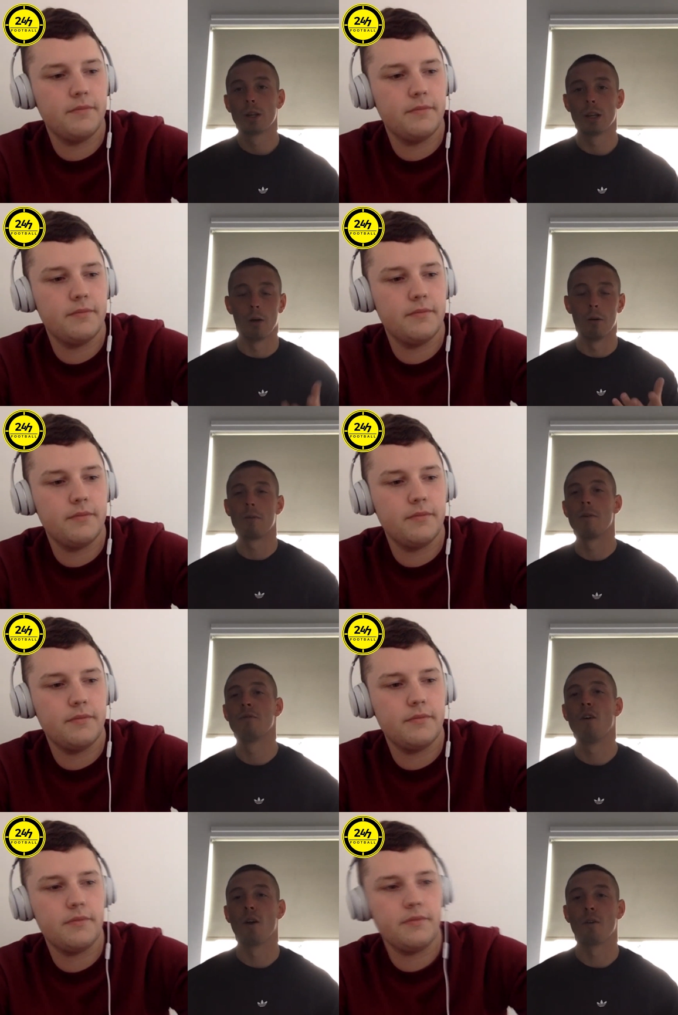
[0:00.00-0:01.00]
Speaker 1: you know, of
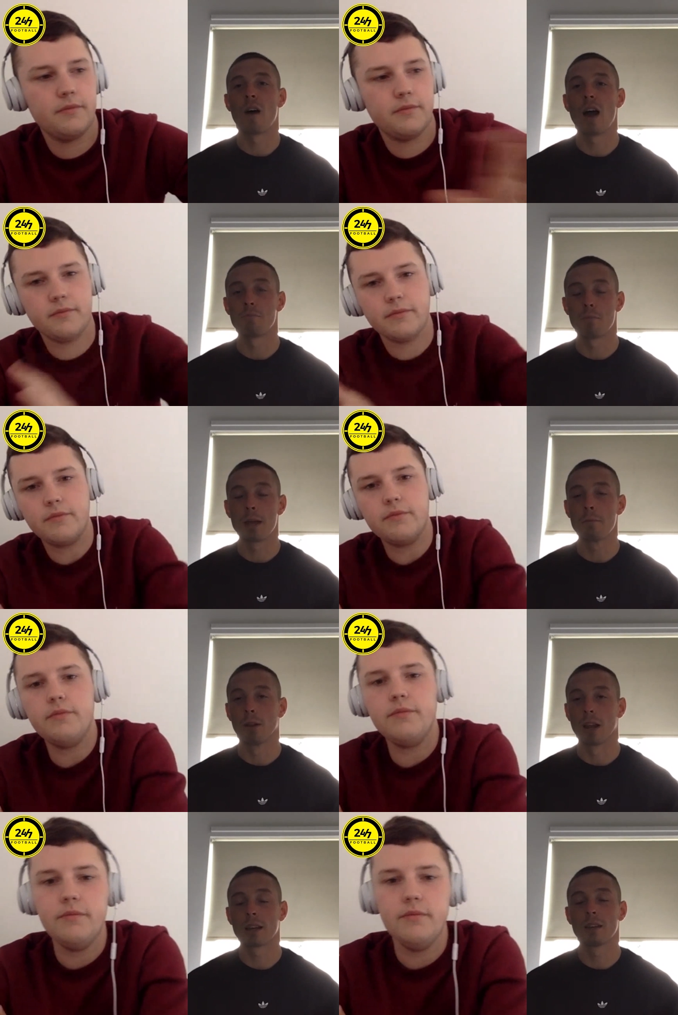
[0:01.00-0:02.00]
4 or 5
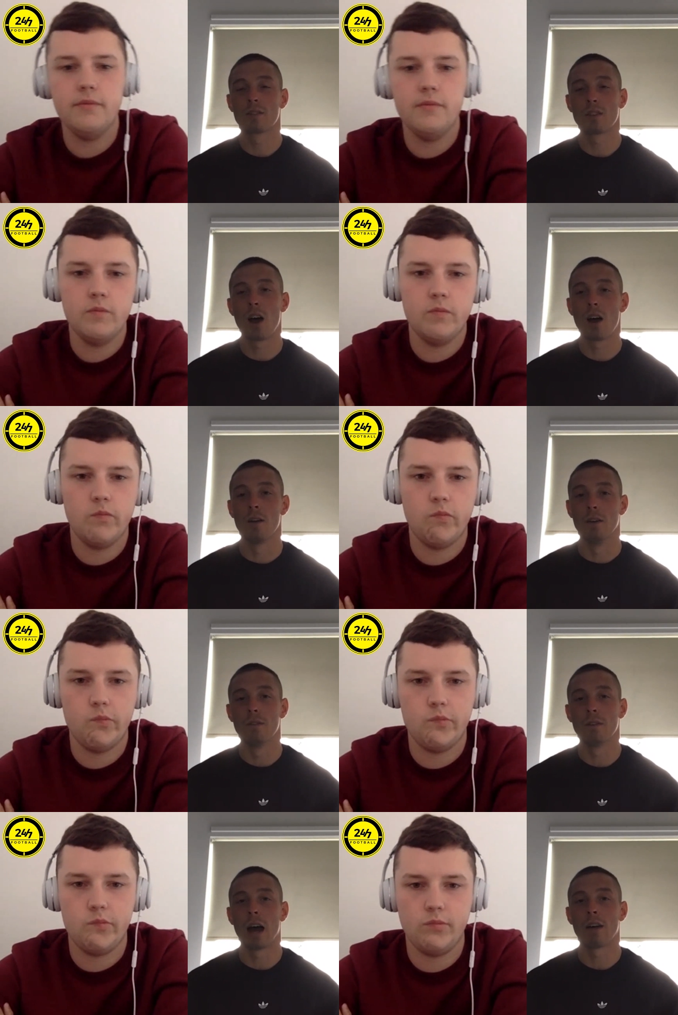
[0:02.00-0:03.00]
people, I can sort of
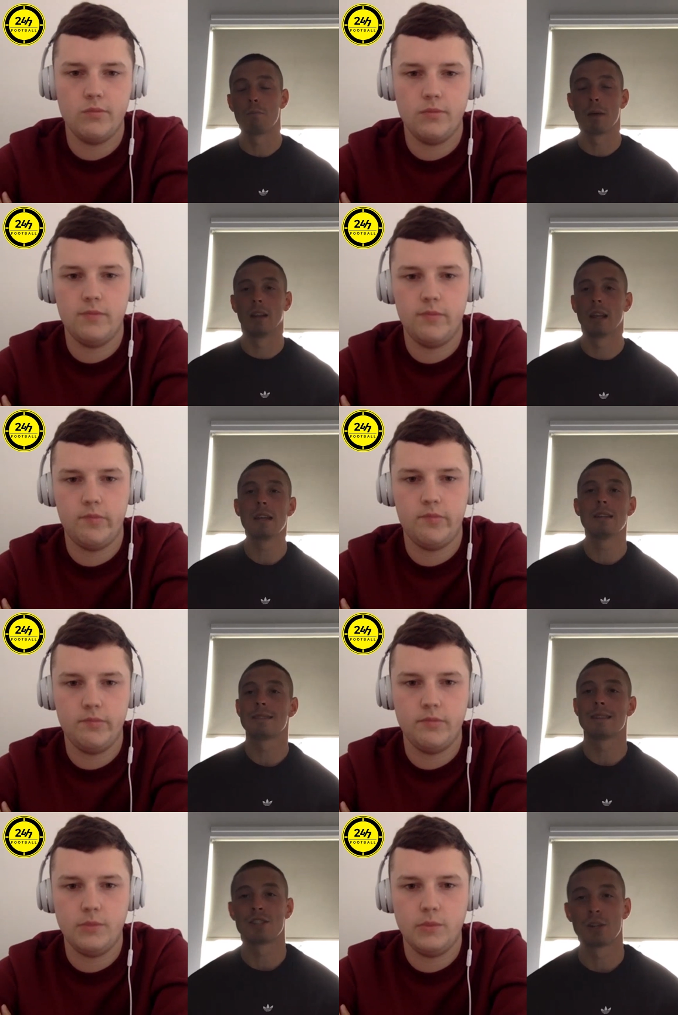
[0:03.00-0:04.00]
have a bit of
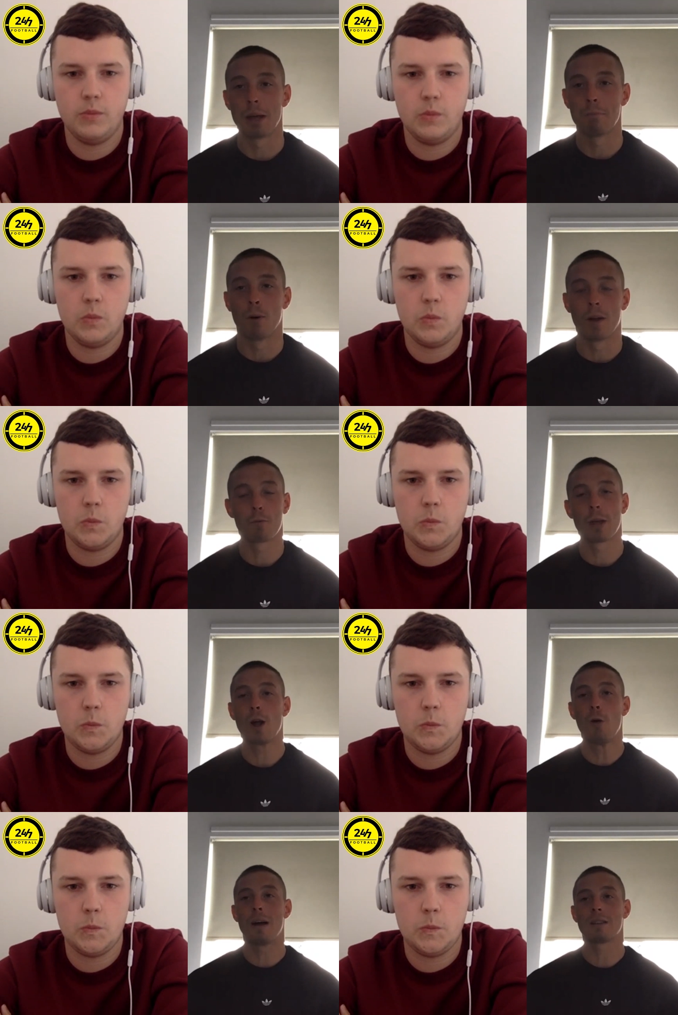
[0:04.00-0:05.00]
leniency to it. But if we
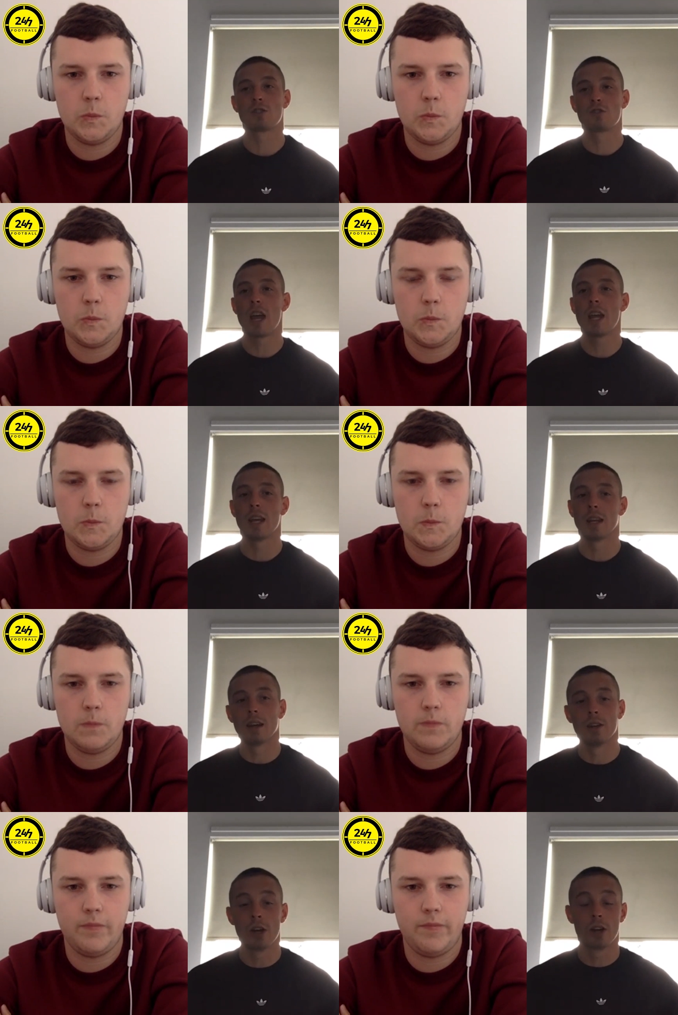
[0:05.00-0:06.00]
go back to training
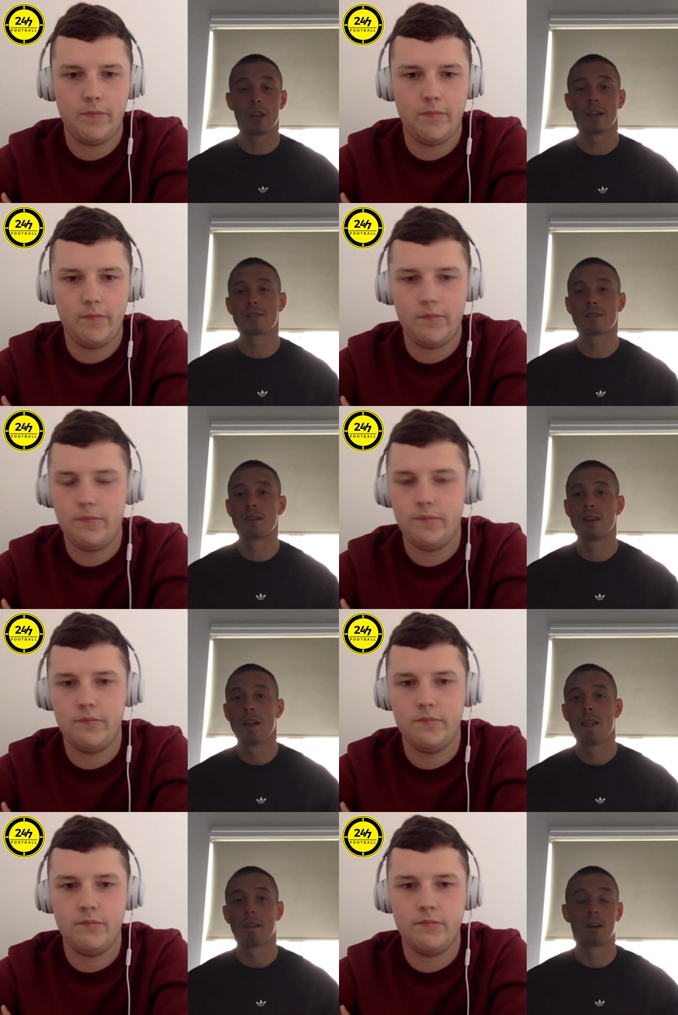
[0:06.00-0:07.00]
and none of this,
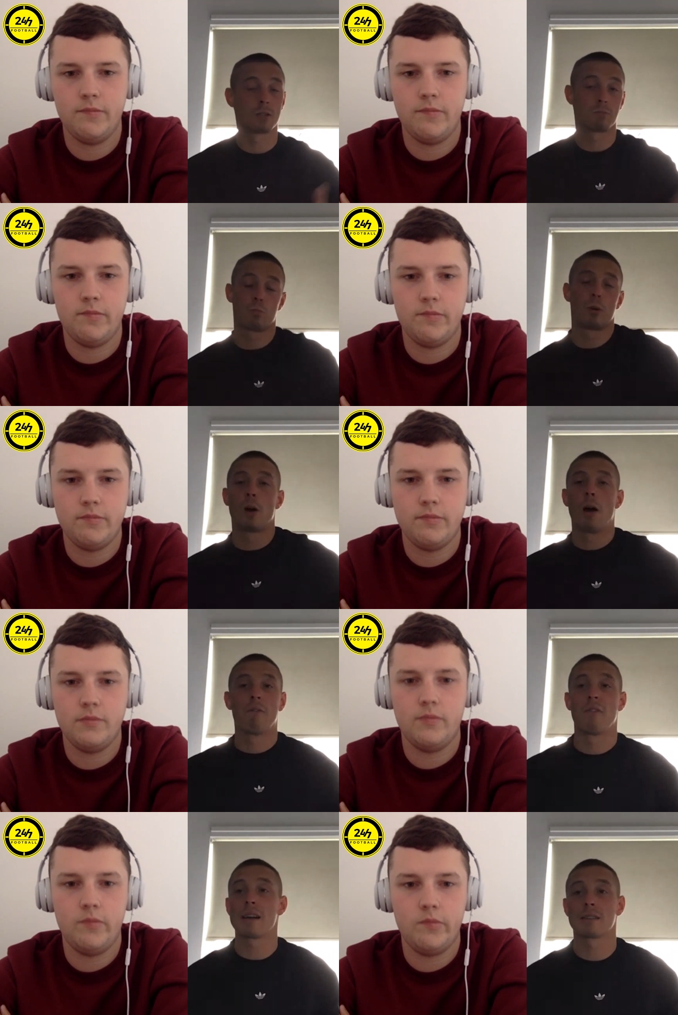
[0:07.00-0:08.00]
we don't have
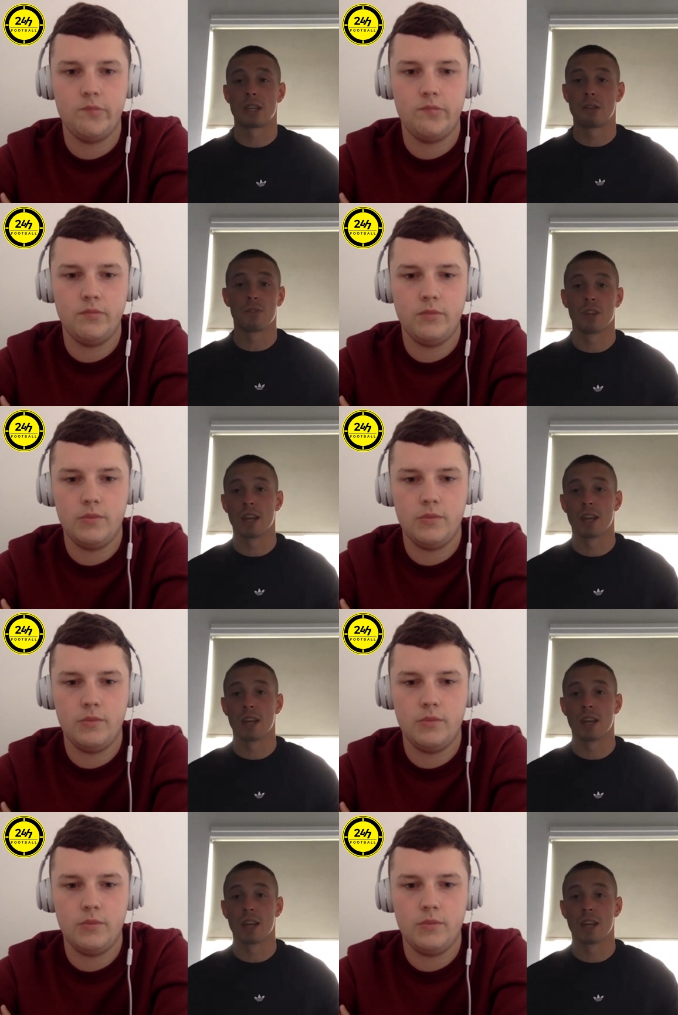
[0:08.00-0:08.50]
a vaccine for